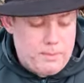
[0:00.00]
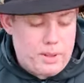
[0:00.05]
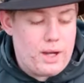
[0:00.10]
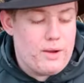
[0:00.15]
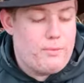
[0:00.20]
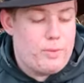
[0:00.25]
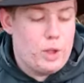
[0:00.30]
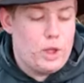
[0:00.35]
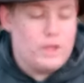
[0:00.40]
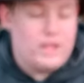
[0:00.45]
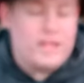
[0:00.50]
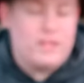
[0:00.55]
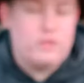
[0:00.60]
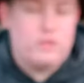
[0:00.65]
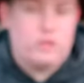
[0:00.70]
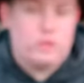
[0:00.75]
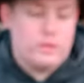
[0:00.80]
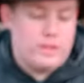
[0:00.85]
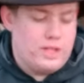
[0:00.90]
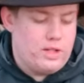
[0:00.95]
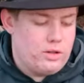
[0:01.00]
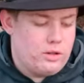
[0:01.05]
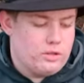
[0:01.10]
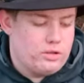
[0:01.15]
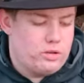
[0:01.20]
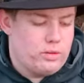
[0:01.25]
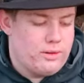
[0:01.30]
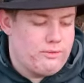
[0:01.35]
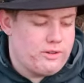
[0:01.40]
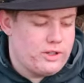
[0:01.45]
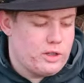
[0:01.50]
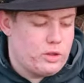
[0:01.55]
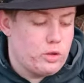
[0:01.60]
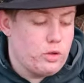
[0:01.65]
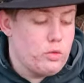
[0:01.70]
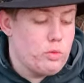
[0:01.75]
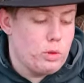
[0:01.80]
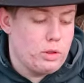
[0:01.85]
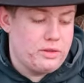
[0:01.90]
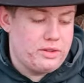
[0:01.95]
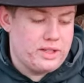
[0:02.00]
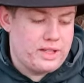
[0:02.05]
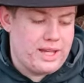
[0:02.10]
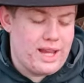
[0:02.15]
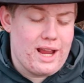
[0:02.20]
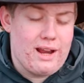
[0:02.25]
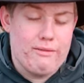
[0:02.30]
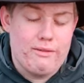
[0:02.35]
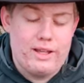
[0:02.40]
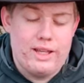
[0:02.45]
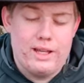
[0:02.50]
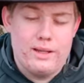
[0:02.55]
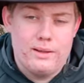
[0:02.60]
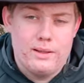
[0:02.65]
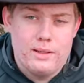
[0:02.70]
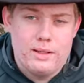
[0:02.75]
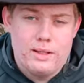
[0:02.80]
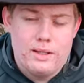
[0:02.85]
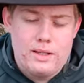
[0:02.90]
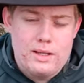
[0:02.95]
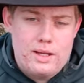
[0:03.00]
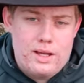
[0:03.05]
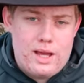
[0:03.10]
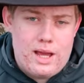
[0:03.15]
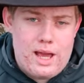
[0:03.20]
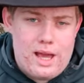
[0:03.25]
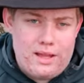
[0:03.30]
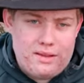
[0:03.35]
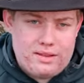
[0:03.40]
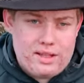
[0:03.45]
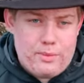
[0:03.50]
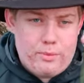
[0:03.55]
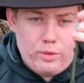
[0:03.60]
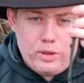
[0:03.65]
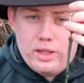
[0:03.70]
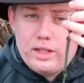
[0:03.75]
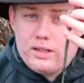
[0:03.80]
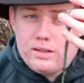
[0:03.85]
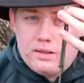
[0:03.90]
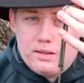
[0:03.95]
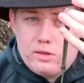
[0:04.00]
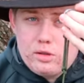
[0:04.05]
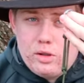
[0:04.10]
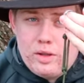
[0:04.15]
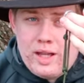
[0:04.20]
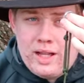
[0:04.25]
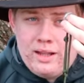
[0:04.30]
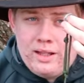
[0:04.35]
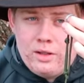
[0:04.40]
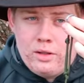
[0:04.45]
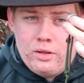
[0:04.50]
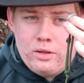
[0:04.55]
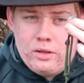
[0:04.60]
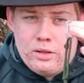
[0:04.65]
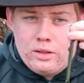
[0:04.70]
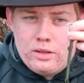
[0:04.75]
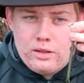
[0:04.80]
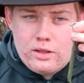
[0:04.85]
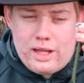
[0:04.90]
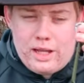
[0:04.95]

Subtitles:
but I put a lanyard on here so if I do want to carry it separately, because it's got that little